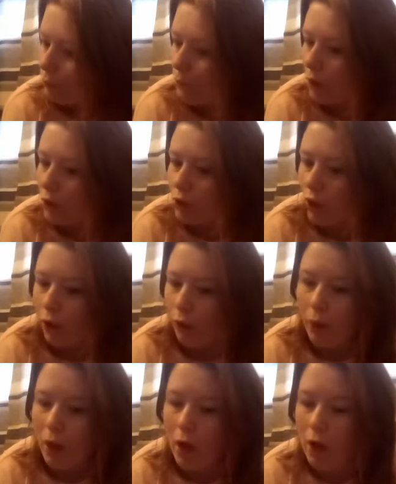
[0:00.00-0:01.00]
So
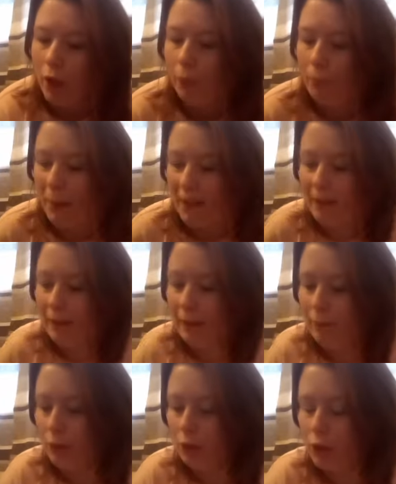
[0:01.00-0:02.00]
basically
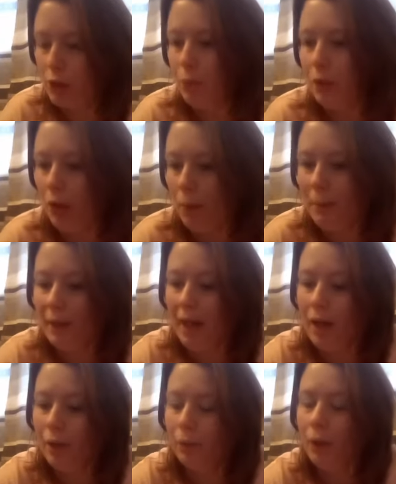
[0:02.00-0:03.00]
we've got someone coming
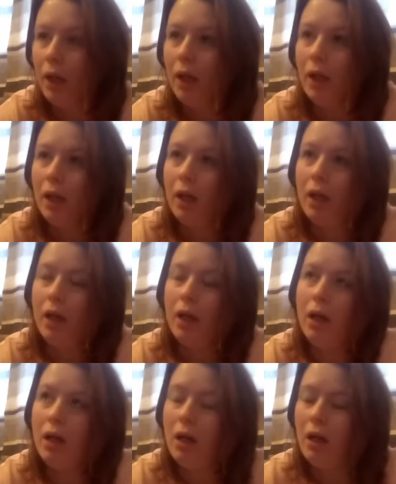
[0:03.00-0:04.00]
out,
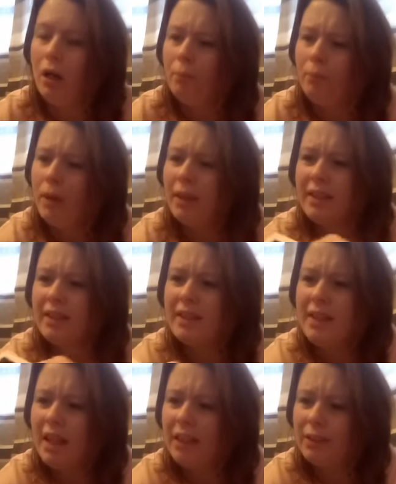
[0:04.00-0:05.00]
is it
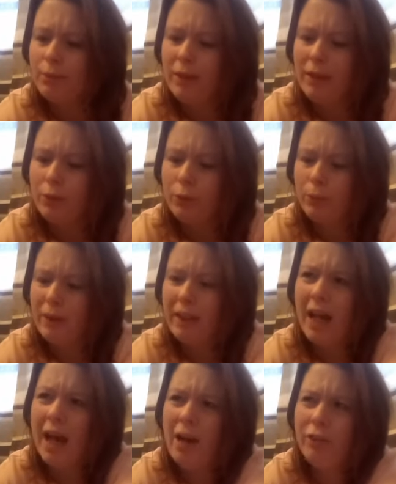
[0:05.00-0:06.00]
next week or the week
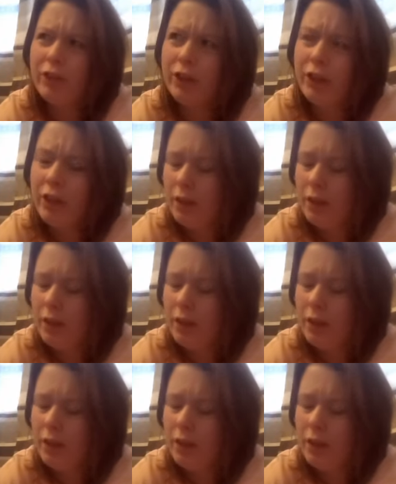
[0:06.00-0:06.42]
after?